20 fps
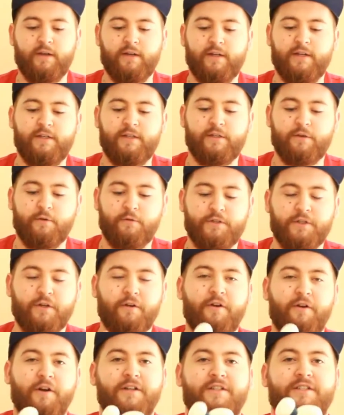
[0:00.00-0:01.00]
He's also
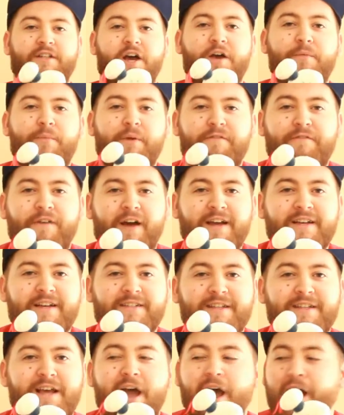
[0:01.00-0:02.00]
got a derpy
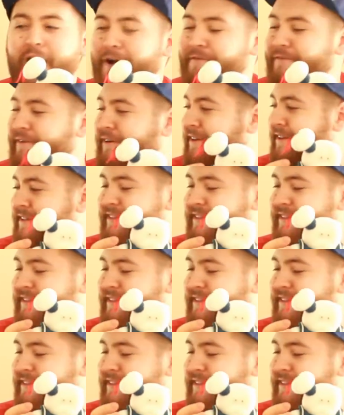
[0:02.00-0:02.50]
face. I feel like